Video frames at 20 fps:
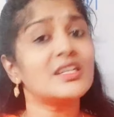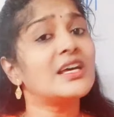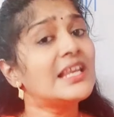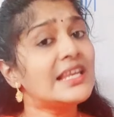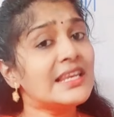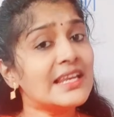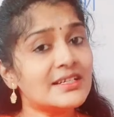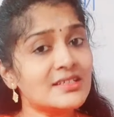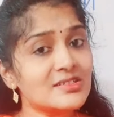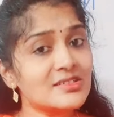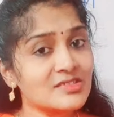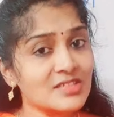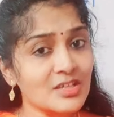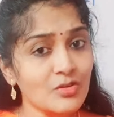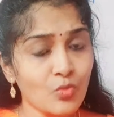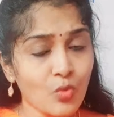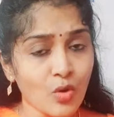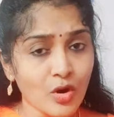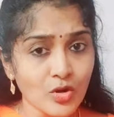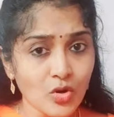Let us see
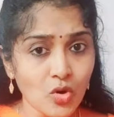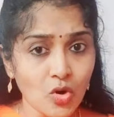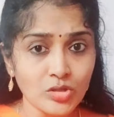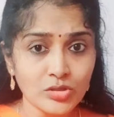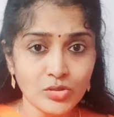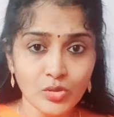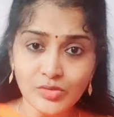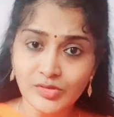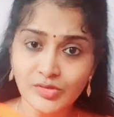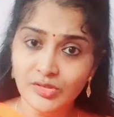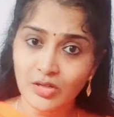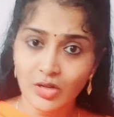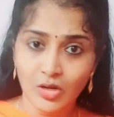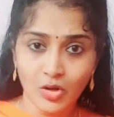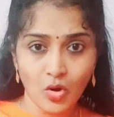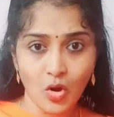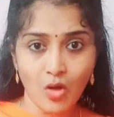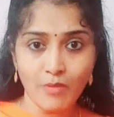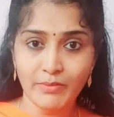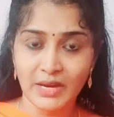what are all those
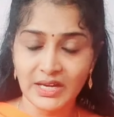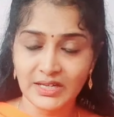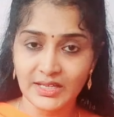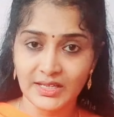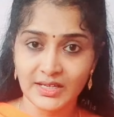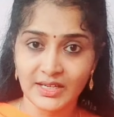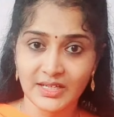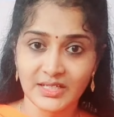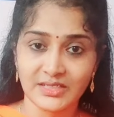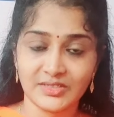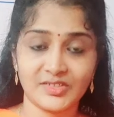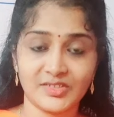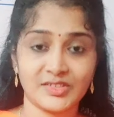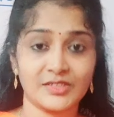raw materials.